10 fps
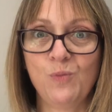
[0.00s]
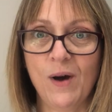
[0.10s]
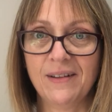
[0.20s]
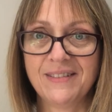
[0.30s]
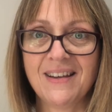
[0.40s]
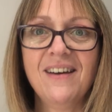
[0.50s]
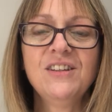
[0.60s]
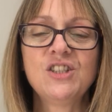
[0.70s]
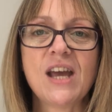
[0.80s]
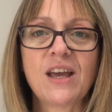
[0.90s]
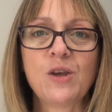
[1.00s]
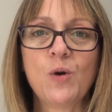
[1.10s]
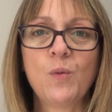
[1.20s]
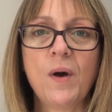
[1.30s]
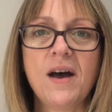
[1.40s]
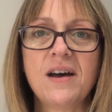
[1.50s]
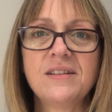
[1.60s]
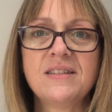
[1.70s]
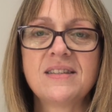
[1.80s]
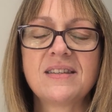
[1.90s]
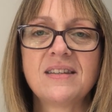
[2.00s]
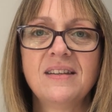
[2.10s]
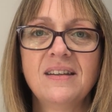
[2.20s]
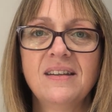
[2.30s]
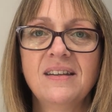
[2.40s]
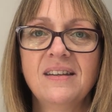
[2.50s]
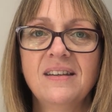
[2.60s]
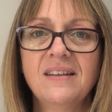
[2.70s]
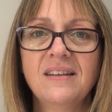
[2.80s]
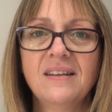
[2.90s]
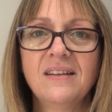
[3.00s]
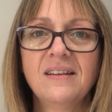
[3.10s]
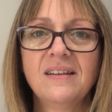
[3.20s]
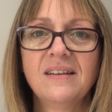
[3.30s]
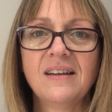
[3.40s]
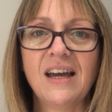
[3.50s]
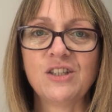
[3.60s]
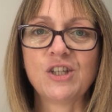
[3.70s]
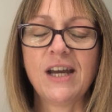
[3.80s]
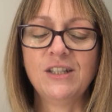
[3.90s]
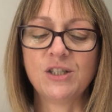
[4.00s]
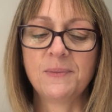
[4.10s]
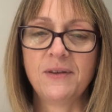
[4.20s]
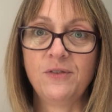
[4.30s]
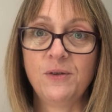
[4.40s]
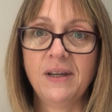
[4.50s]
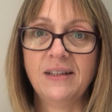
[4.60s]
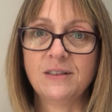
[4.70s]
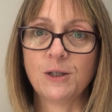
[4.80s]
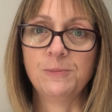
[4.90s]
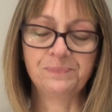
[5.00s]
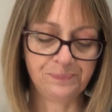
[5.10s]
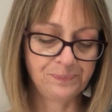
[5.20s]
Well done, check your words and change them if you need to.